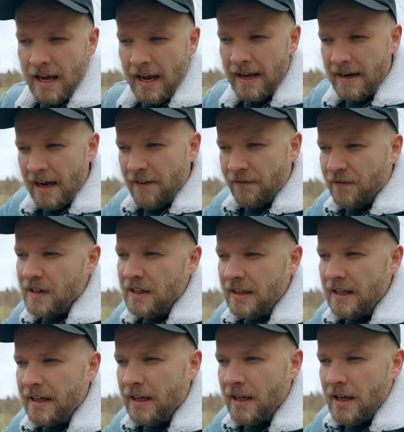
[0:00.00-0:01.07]
and I feel
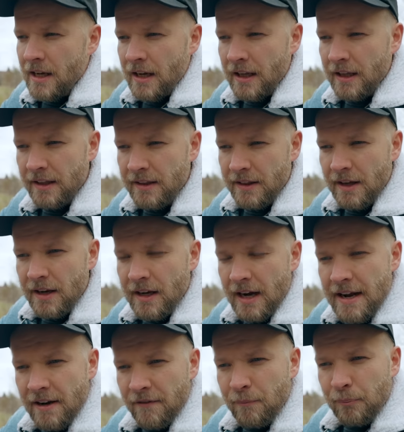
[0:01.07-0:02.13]
like they
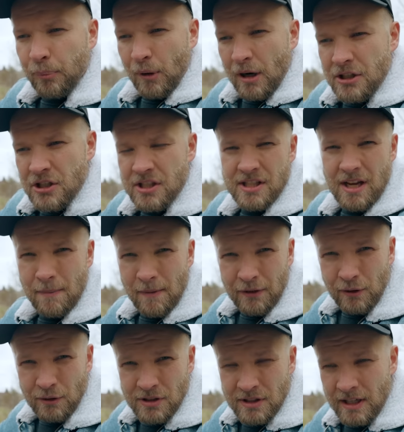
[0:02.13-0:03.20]
kind of brushed some
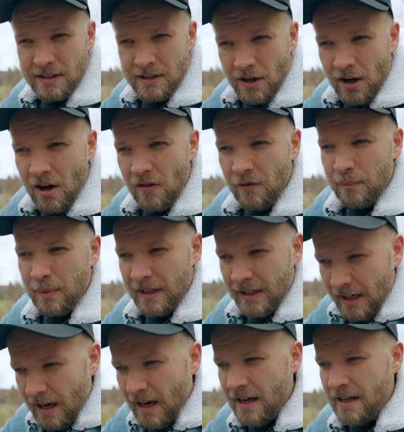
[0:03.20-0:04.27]
of those things off
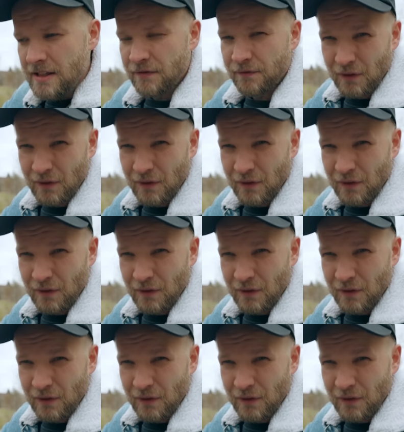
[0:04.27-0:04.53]
because